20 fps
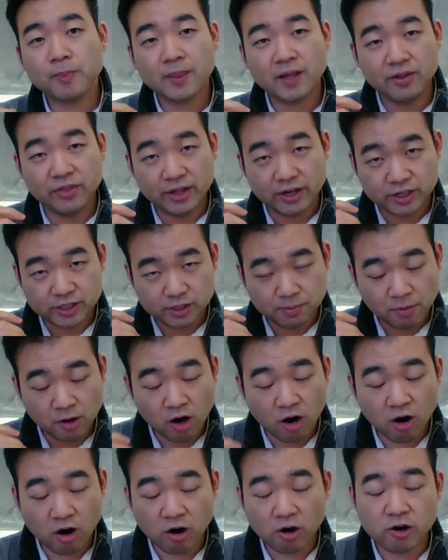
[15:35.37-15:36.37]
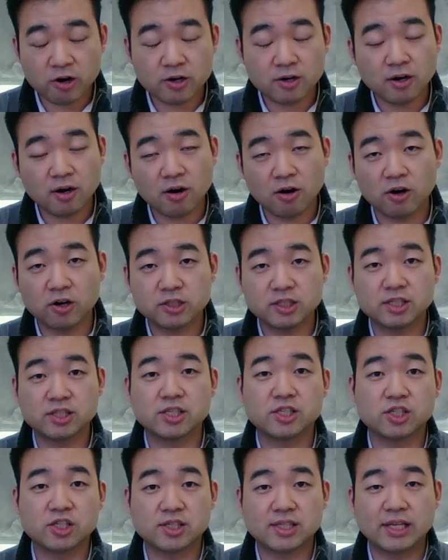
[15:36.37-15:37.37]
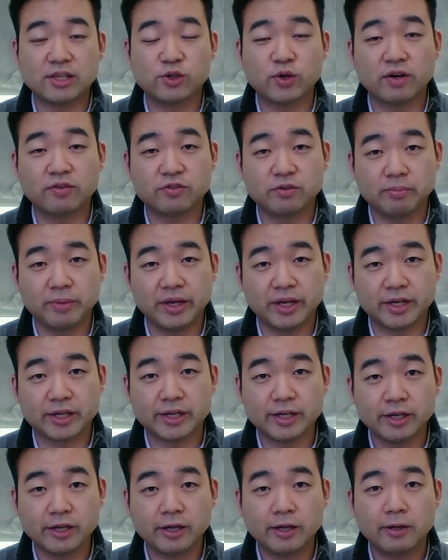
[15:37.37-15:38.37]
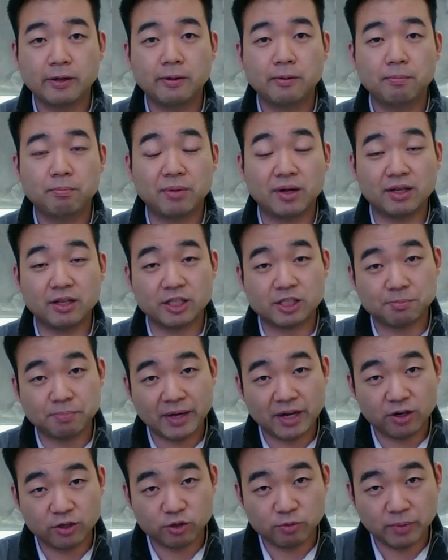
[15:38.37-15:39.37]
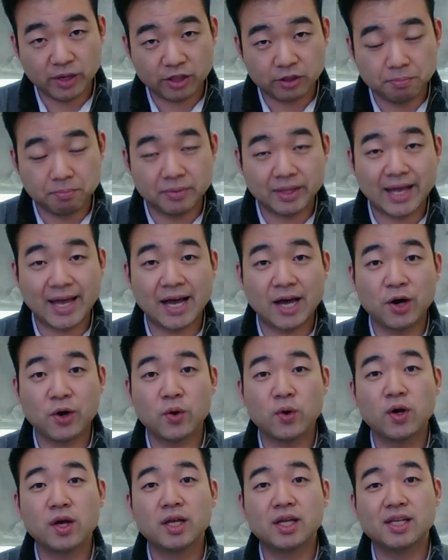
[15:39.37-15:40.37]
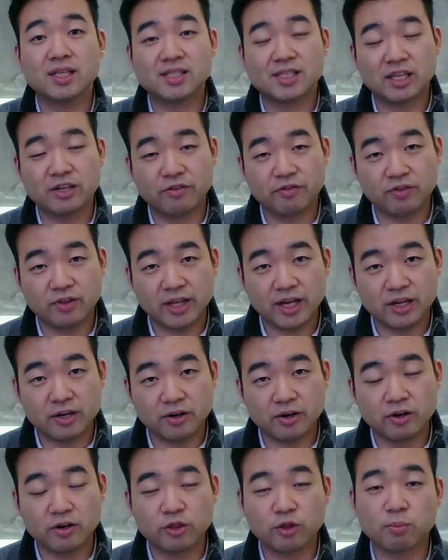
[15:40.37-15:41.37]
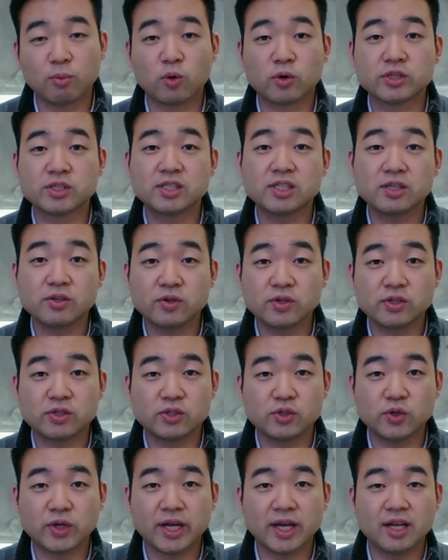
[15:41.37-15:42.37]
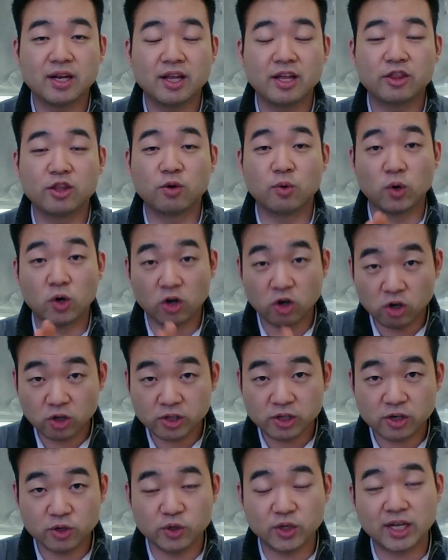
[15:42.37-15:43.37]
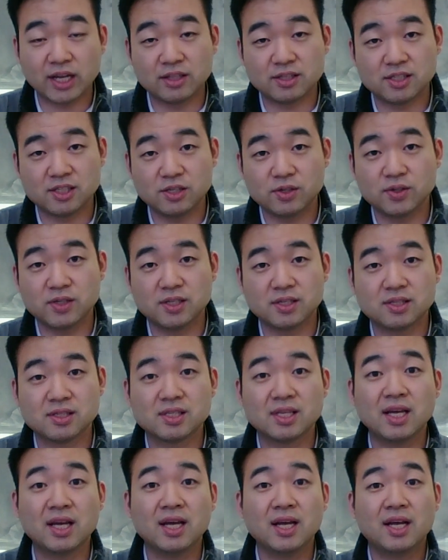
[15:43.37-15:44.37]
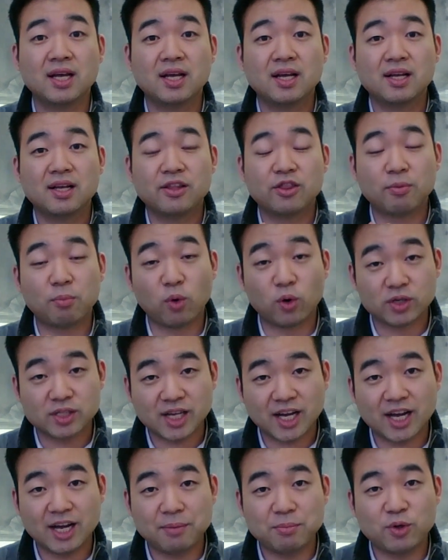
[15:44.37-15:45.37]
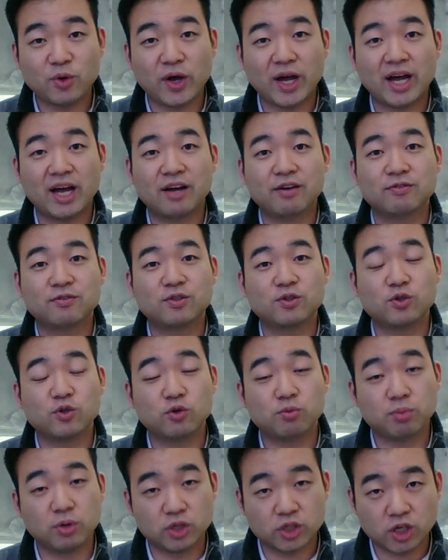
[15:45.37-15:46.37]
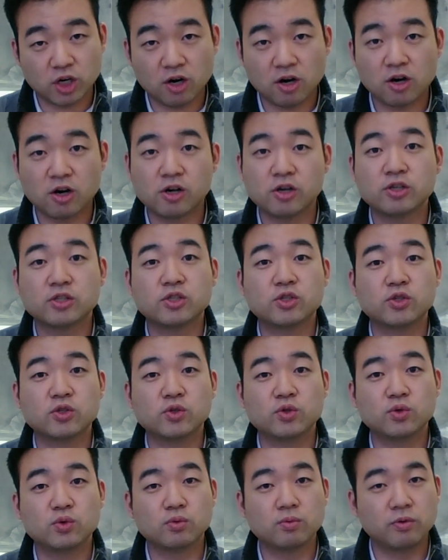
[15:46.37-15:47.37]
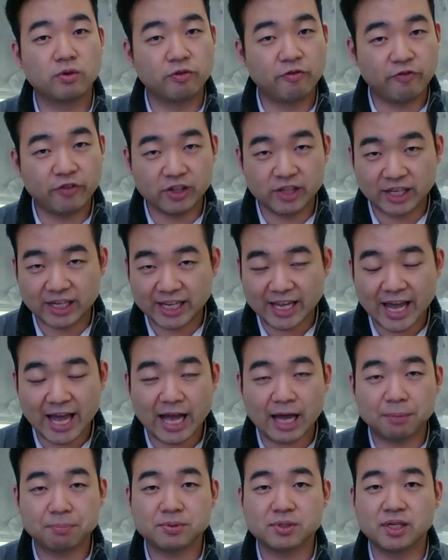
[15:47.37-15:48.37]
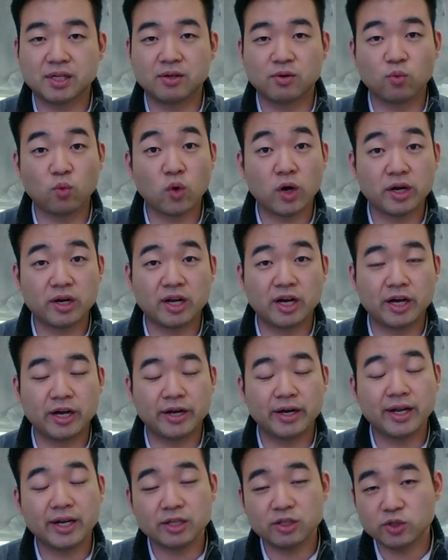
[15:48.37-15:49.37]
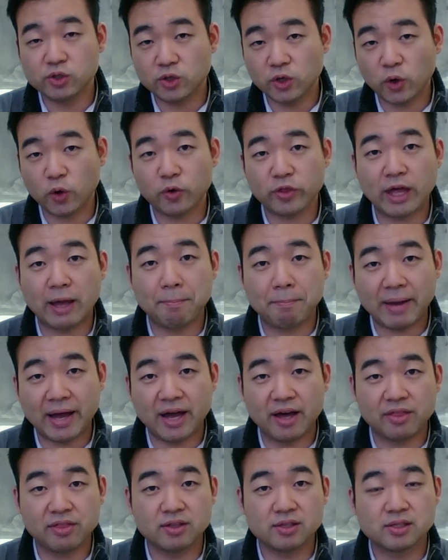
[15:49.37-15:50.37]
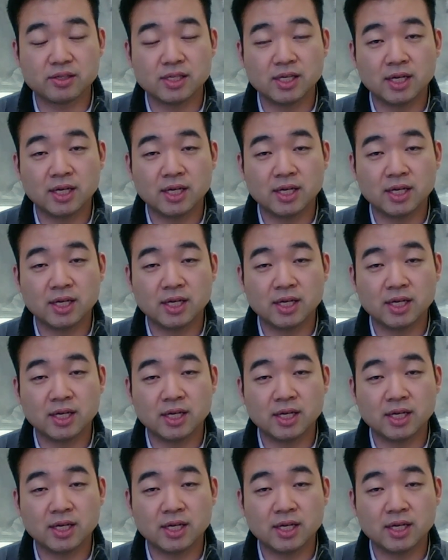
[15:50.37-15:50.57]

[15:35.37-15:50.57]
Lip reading: There are some hard decisions that you have to make, but it's better to make them now instead of later. The more serious you get and the earlier you get serious, the more time you have to push hard, to fill in gaps and whatnot. And you know that math is